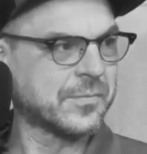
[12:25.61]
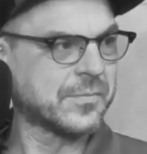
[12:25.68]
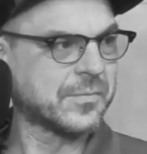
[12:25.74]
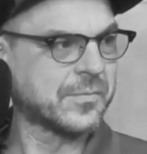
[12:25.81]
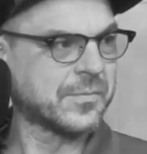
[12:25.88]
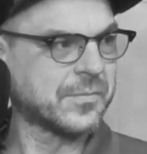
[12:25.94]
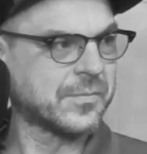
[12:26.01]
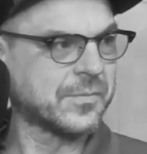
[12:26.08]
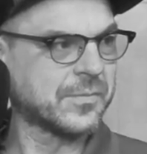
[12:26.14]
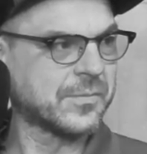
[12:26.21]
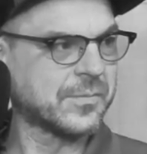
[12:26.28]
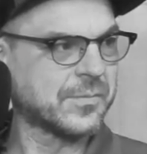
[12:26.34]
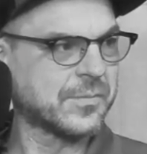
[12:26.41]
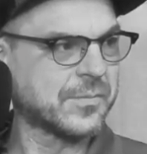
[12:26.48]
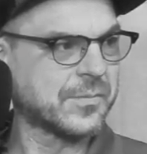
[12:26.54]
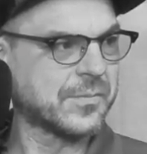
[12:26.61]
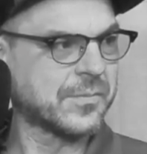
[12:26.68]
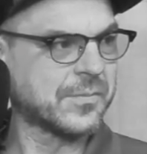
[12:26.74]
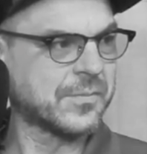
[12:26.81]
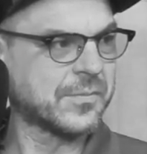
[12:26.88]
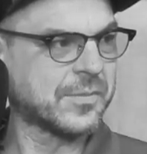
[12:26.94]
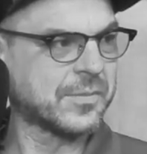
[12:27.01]

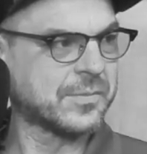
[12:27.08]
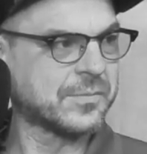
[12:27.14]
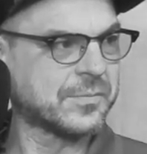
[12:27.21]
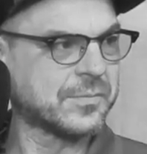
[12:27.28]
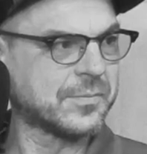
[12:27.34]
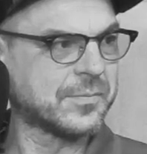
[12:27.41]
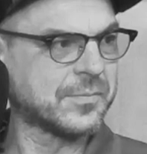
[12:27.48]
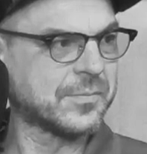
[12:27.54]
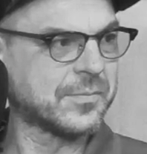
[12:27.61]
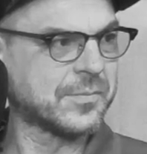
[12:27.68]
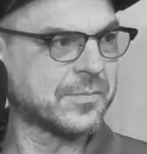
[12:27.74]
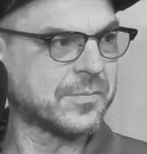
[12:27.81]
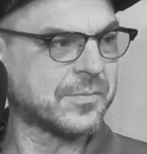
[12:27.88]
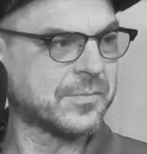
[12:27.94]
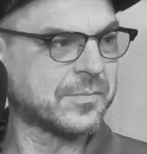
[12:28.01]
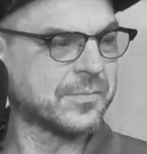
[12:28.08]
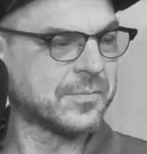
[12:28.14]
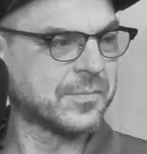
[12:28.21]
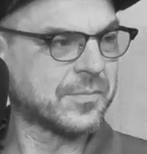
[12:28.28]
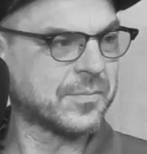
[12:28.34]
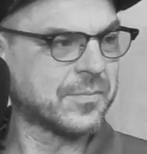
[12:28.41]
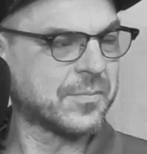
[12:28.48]

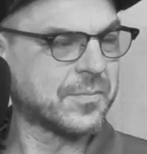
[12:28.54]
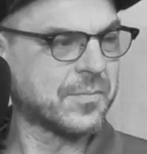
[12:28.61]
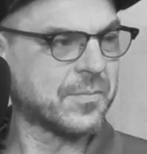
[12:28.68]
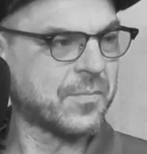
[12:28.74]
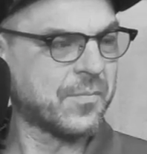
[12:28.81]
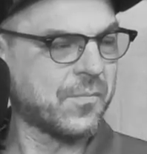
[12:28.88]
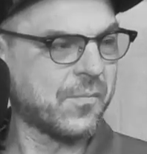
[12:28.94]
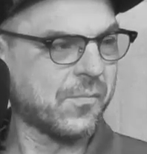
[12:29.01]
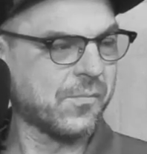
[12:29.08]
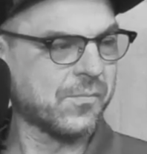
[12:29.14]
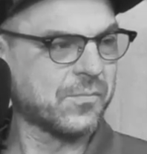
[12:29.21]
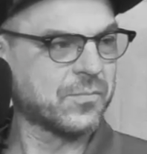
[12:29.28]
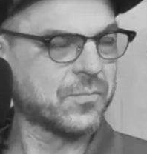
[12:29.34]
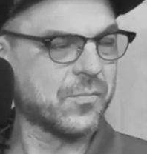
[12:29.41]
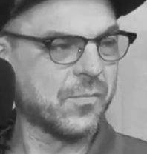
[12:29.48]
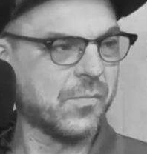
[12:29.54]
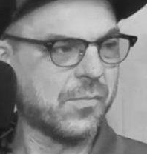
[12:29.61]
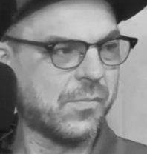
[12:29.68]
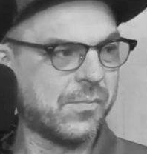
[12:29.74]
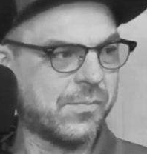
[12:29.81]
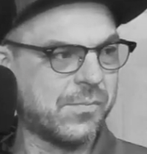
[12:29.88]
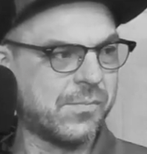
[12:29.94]

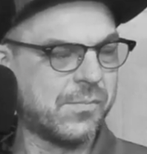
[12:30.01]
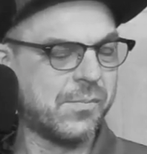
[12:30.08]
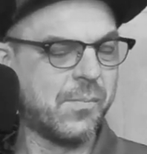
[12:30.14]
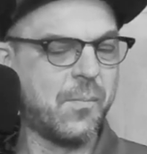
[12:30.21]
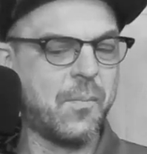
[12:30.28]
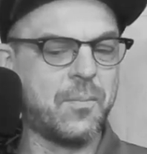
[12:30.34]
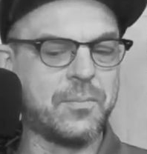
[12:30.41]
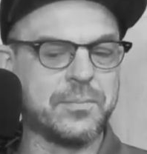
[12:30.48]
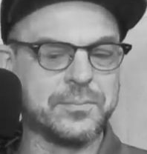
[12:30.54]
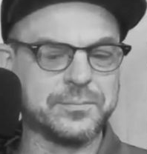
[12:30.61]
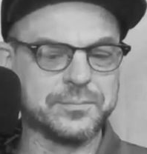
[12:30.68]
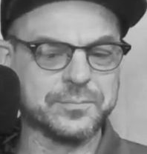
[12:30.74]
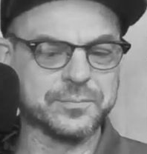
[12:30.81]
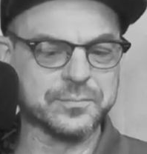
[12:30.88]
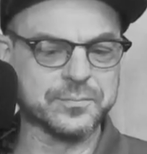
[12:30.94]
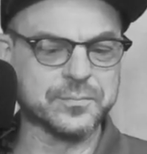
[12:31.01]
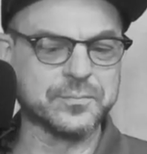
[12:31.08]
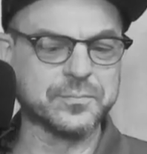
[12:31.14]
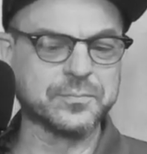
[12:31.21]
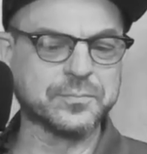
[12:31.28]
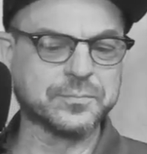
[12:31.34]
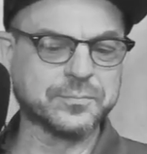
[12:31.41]

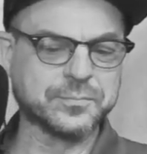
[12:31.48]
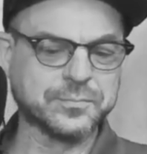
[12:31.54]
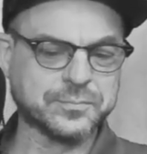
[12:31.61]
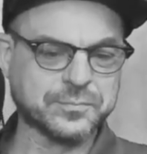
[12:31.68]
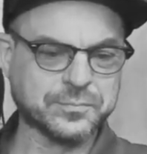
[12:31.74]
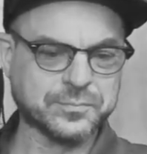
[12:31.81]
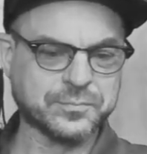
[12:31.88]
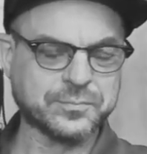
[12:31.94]
The person shown says nothing.